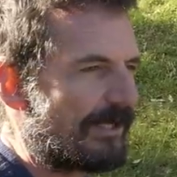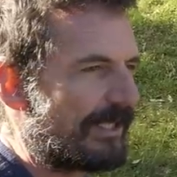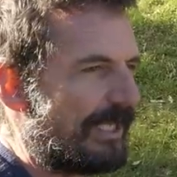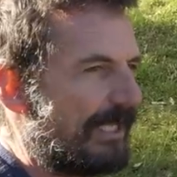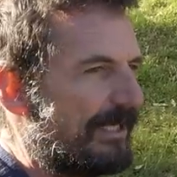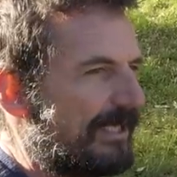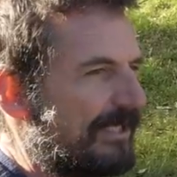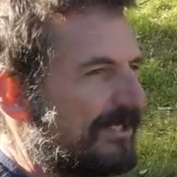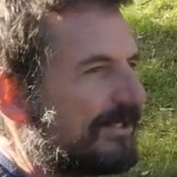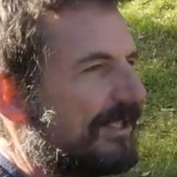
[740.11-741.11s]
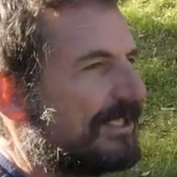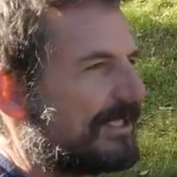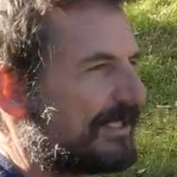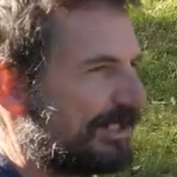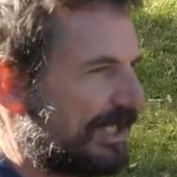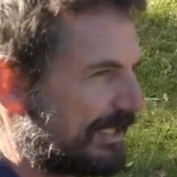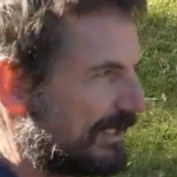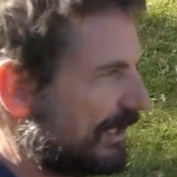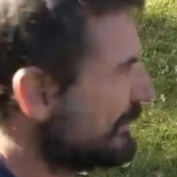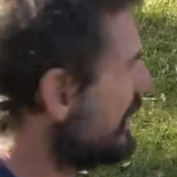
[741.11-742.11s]
like that. So they're just
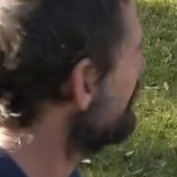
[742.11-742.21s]
adjusting to our